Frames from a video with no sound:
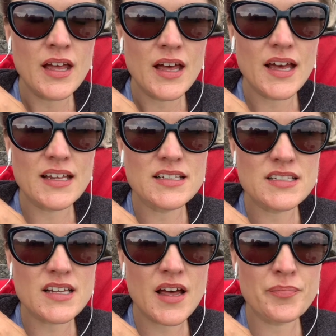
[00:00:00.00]
And
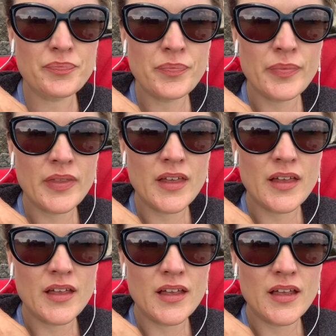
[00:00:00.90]

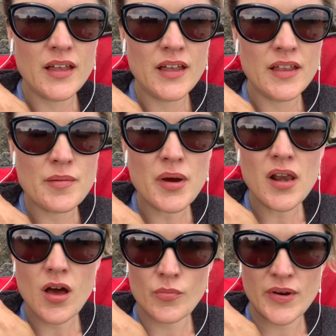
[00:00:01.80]
then my
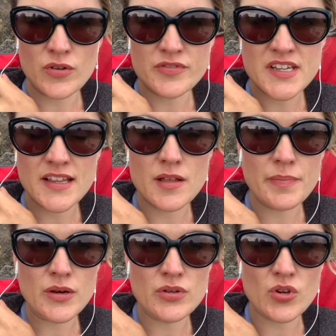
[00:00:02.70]
alarm went off saying that
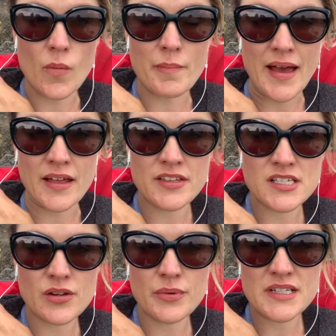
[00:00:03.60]
Bill had got maths.
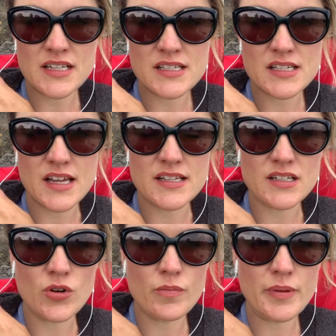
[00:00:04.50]
So I went downstairs,
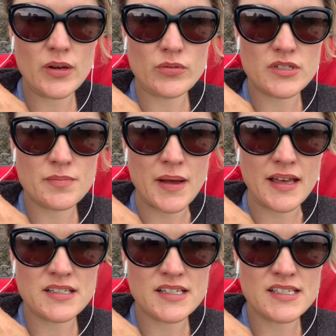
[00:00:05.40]
I got Bill onto
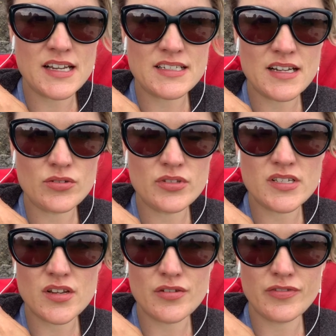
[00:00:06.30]
maths. I sat down on the
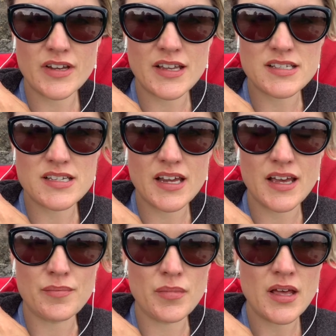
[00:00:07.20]
sofa next to
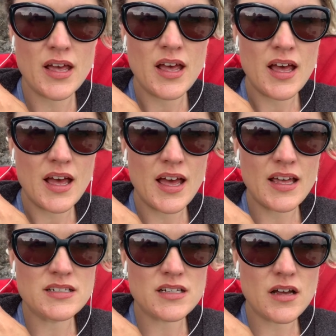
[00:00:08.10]
him
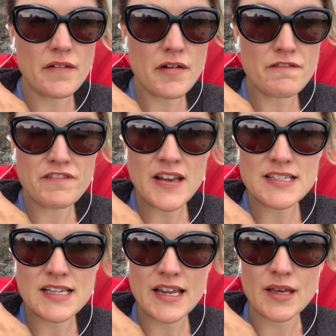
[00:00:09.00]
and fell
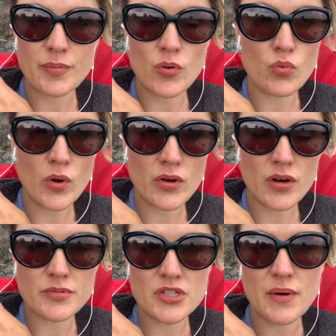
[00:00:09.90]
asleep. Woke
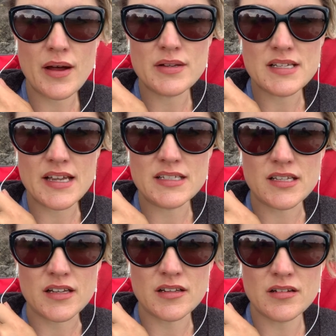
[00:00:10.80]
up 2 hours later.